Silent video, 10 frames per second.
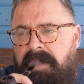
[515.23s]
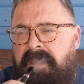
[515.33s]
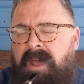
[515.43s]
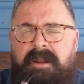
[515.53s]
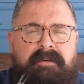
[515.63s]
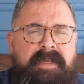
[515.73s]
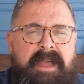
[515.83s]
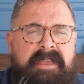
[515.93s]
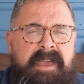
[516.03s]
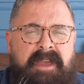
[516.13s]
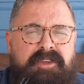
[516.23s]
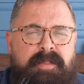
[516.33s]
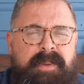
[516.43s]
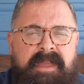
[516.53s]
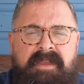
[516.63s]
kind of that
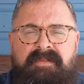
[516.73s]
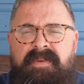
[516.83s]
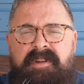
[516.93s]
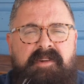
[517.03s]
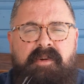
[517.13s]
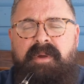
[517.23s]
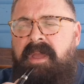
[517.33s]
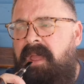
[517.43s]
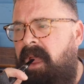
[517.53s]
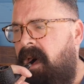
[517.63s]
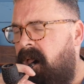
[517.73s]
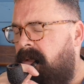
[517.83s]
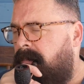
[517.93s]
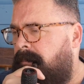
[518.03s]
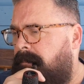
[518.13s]
ketchupy, vinegary
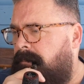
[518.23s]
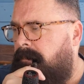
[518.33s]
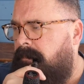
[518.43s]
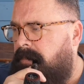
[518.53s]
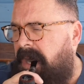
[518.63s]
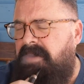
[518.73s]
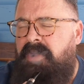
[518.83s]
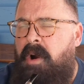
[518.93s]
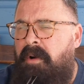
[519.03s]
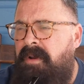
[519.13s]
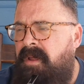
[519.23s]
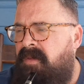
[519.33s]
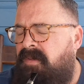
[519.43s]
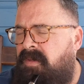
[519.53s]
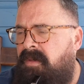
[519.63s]

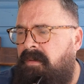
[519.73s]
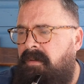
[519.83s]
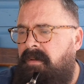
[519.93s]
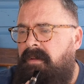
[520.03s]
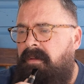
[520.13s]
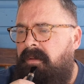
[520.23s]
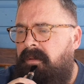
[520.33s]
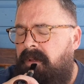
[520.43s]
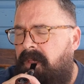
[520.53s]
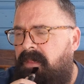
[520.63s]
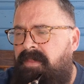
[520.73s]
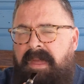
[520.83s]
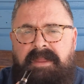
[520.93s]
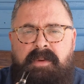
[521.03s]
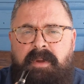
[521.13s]
tartness
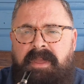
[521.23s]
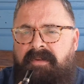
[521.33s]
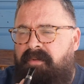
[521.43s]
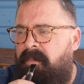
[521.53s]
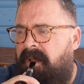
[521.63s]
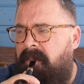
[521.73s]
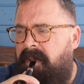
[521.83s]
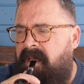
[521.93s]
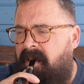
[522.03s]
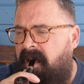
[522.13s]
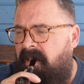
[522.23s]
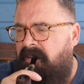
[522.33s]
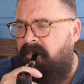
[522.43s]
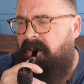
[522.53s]
that you would get from like a McClellan